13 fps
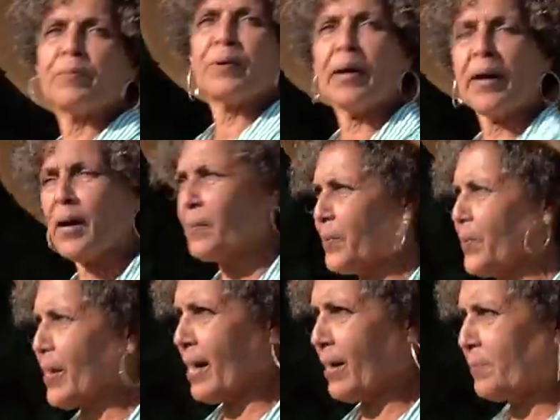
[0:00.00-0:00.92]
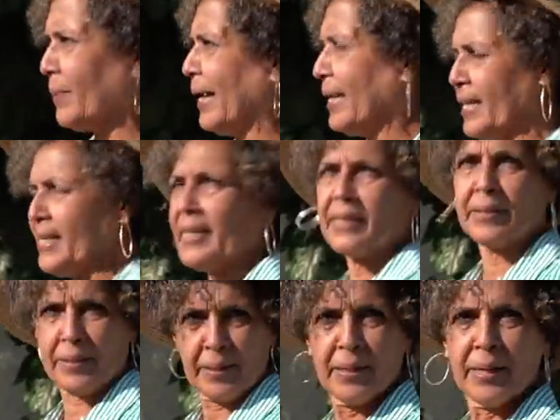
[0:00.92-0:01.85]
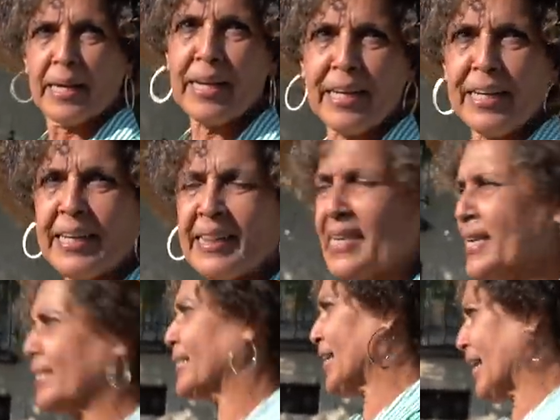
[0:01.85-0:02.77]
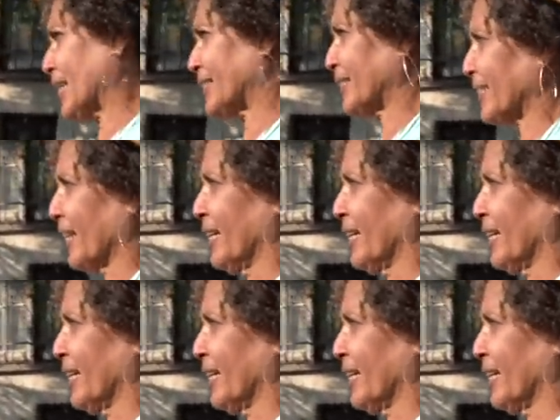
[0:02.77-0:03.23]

will help you out by eating eating the insects.